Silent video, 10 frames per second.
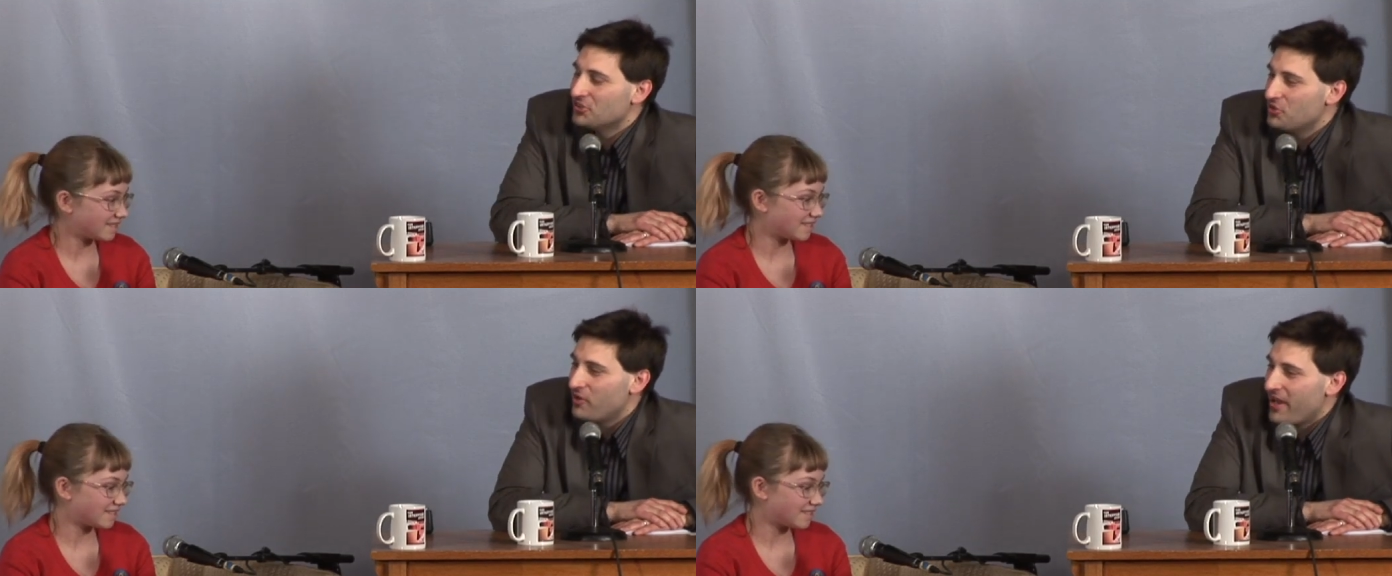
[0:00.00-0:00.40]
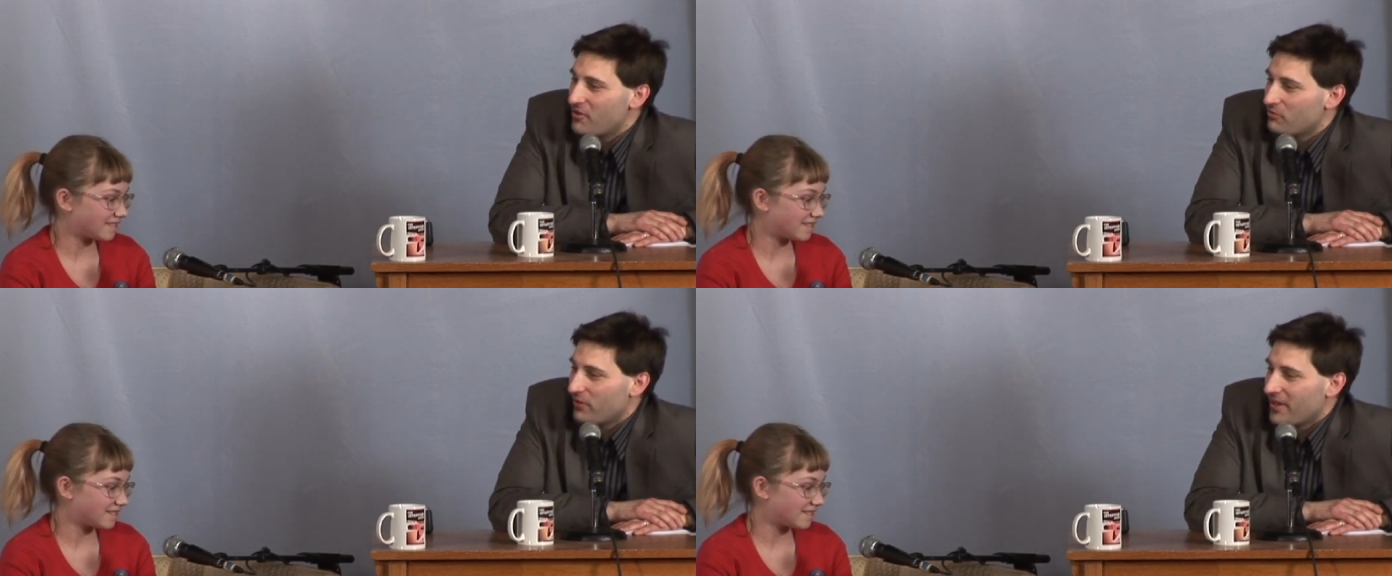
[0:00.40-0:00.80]
Speaker 1: Do you
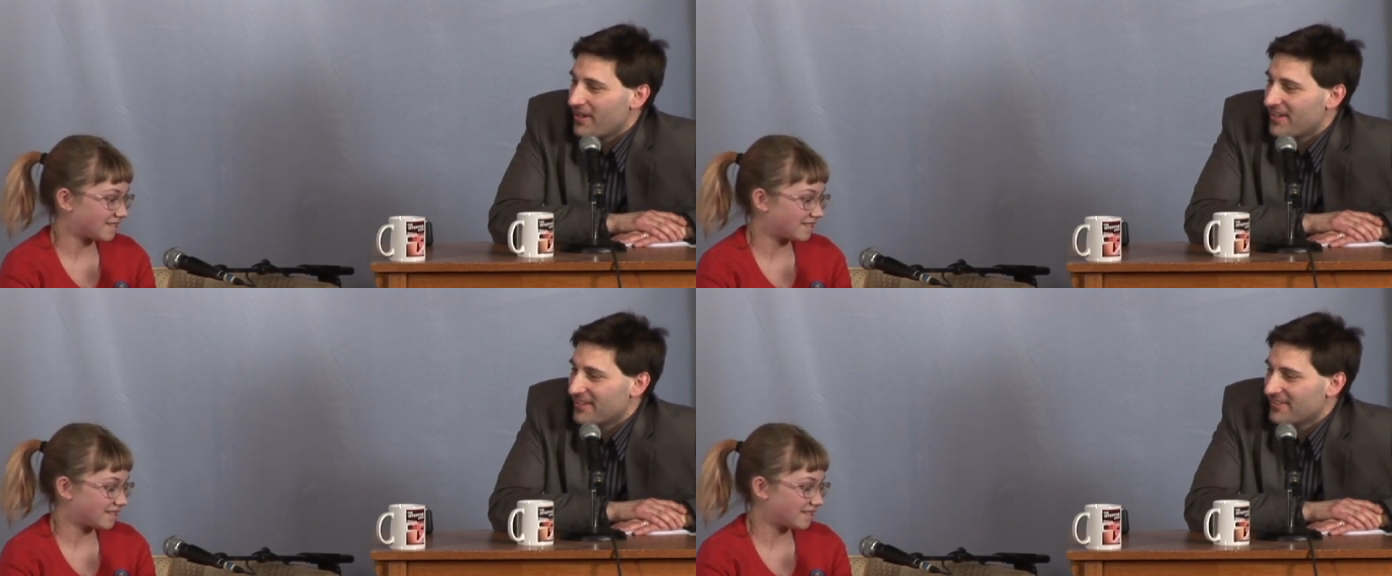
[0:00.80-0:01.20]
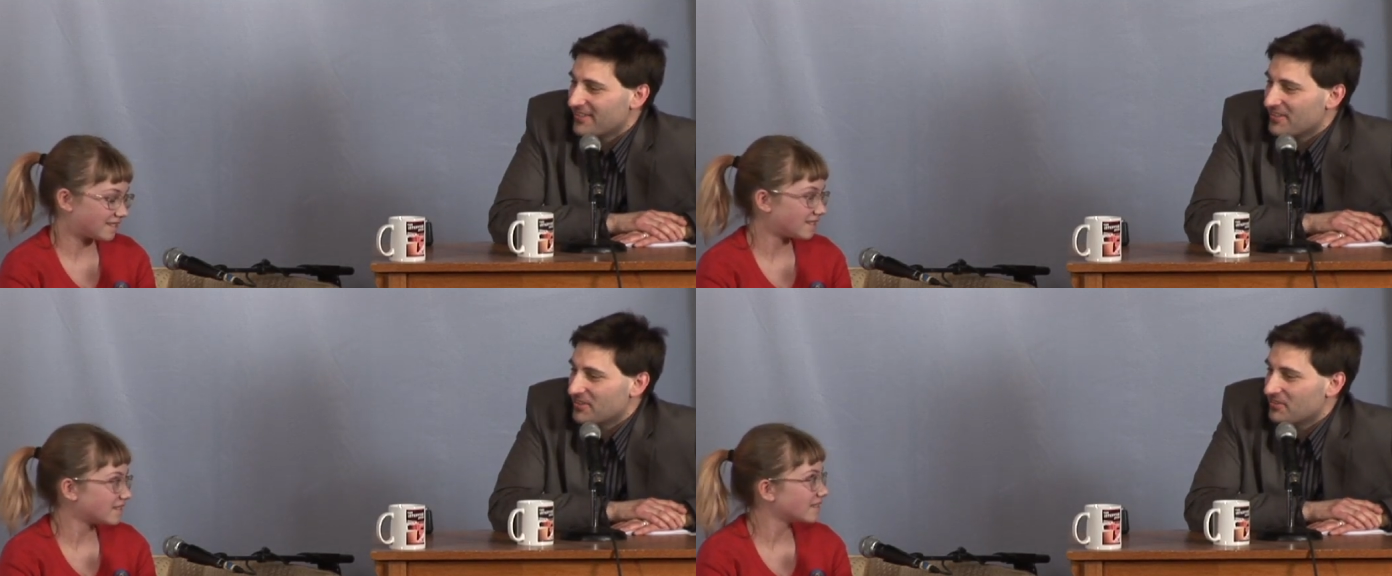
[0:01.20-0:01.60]
have uh,
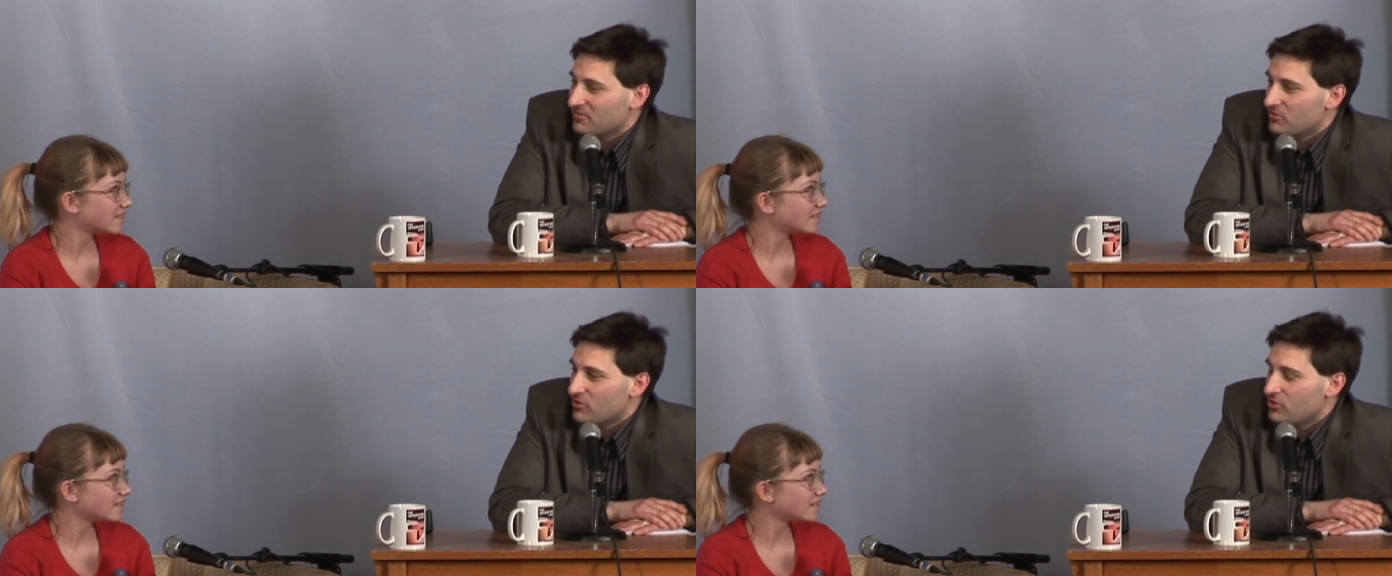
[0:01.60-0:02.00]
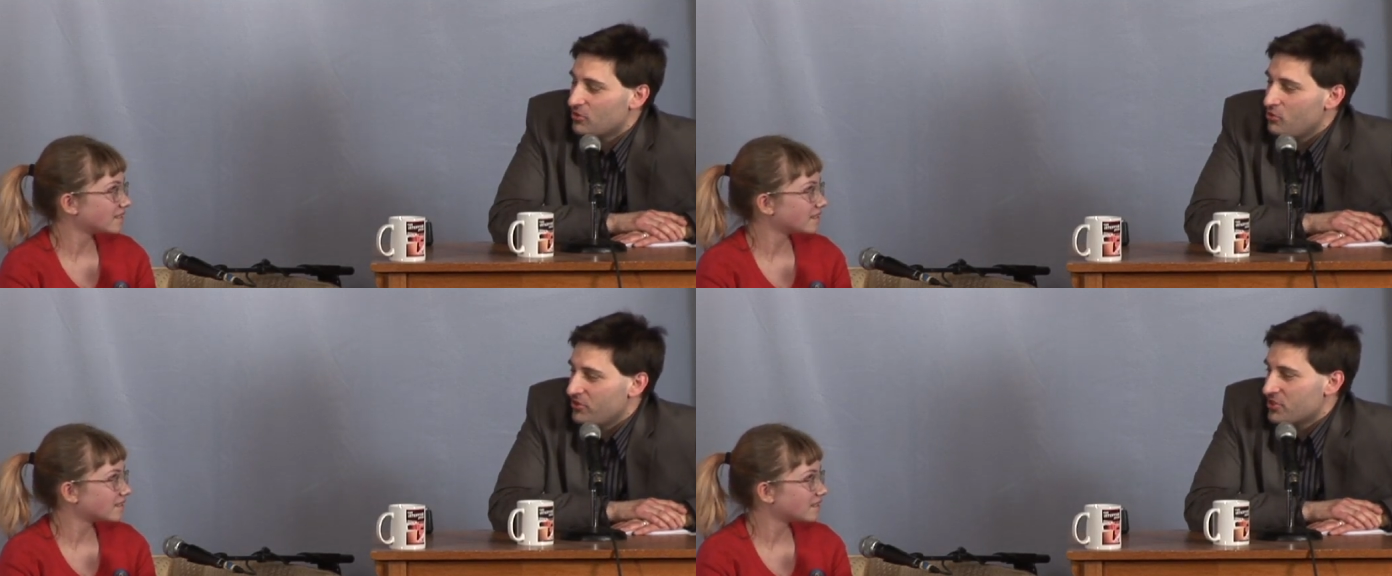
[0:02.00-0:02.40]

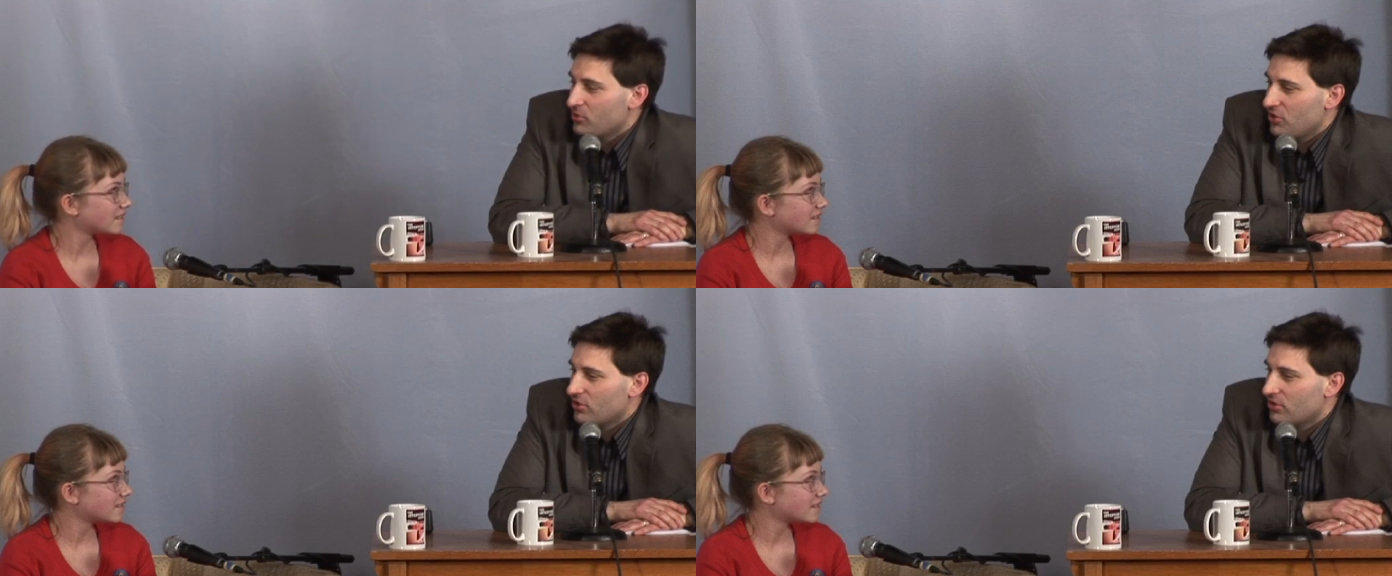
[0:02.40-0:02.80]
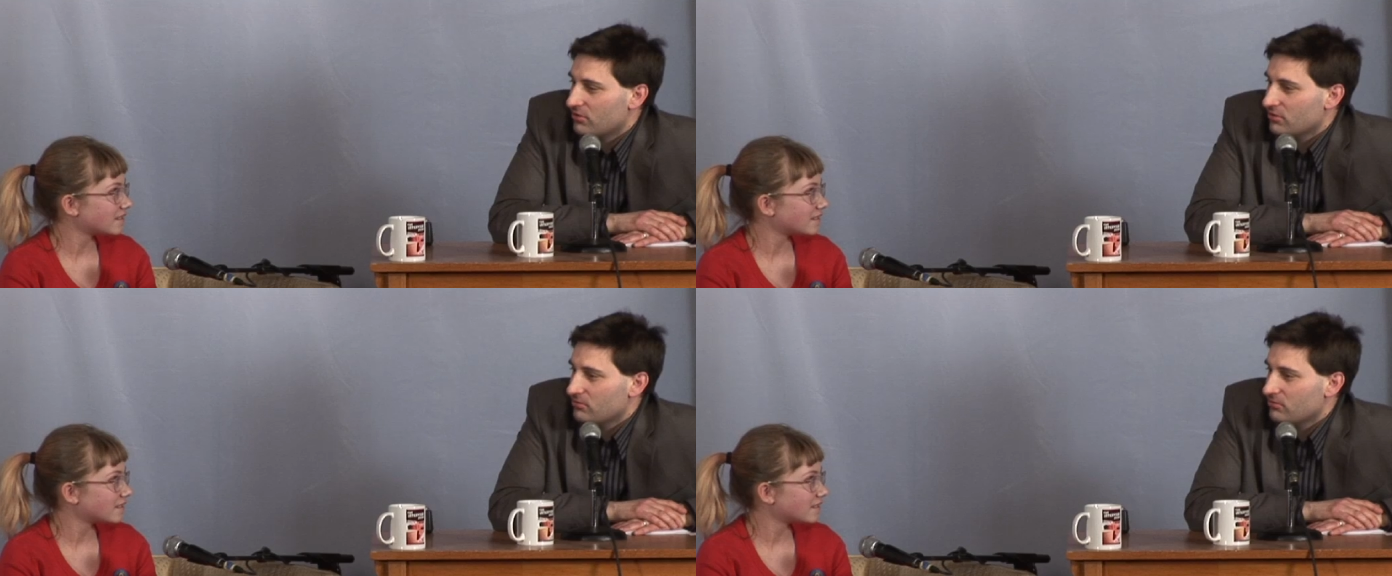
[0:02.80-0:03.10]
who are some of your